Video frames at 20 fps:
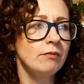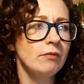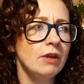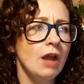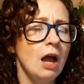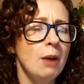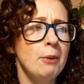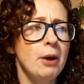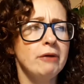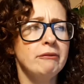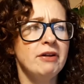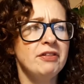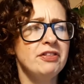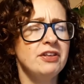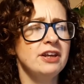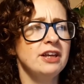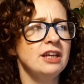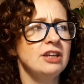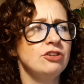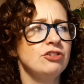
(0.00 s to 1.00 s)
I read
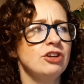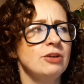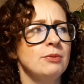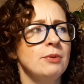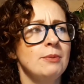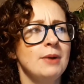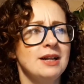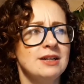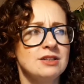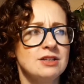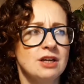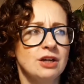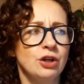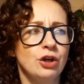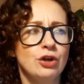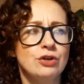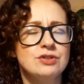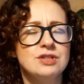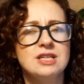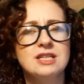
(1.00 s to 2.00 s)
the Chimamanda
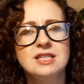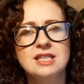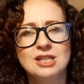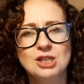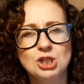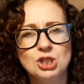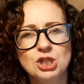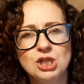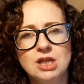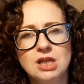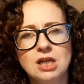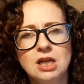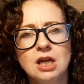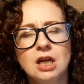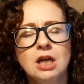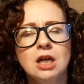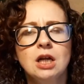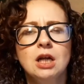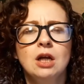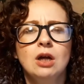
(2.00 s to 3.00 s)
Ngozi Adichie,
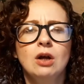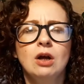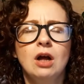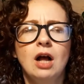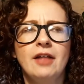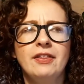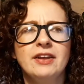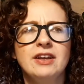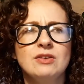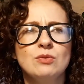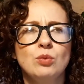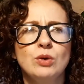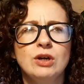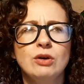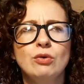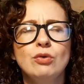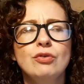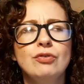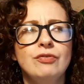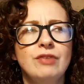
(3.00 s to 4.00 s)
I think We
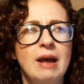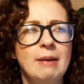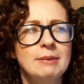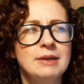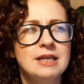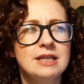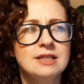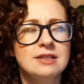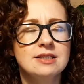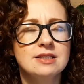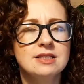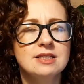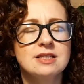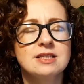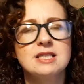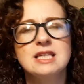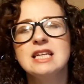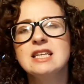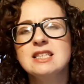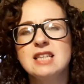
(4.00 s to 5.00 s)
Are All Feminists,
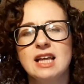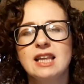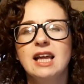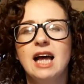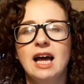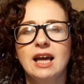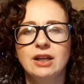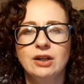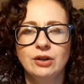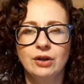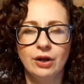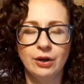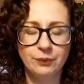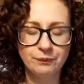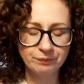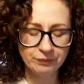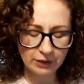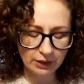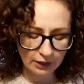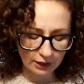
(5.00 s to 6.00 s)
things like that, you know.
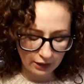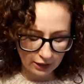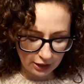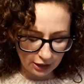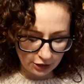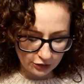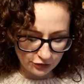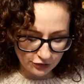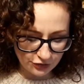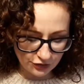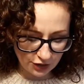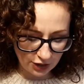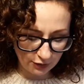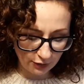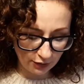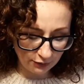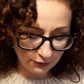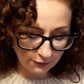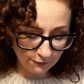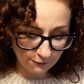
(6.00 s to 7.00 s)
So
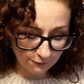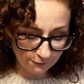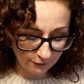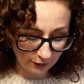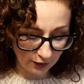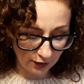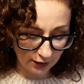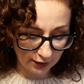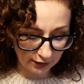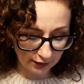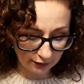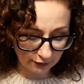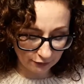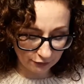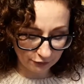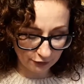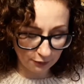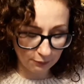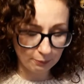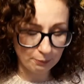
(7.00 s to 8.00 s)
only
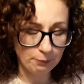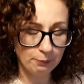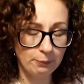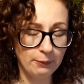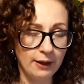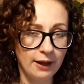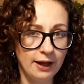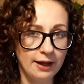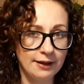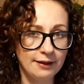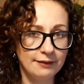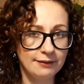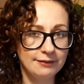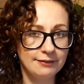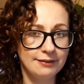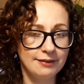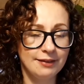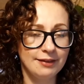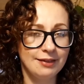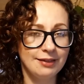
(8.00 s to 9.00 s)
5, but
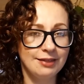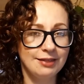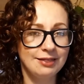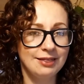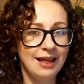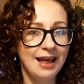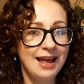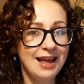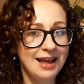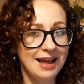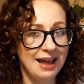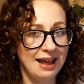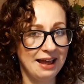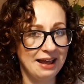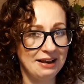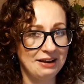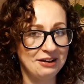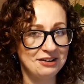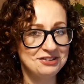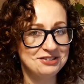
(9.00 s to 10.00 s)

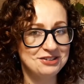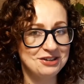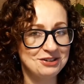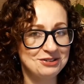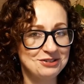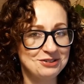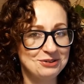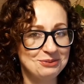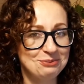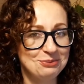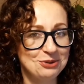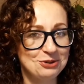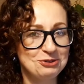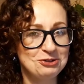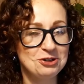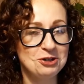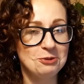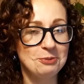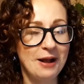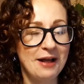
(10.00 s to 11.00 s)
then I started on
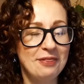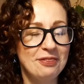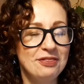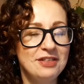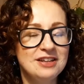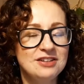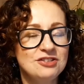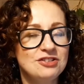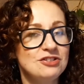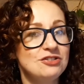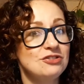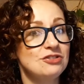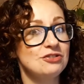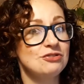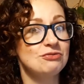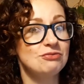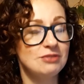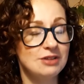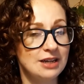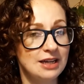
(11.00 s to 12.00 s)
BookTube, and this is just
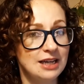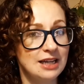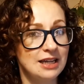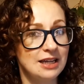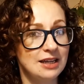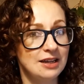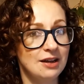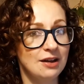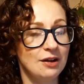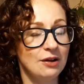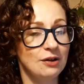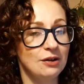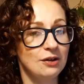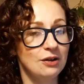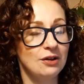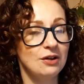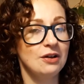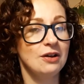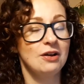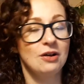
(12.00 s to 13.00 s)
really
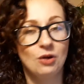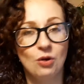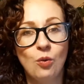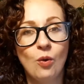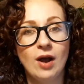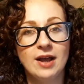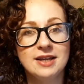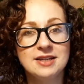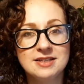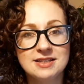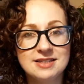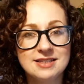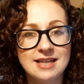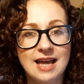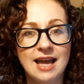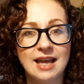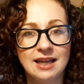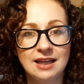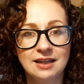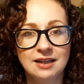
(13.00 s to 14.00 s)
quite
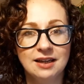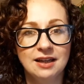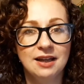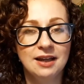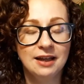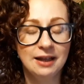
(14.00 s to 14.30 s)
insane.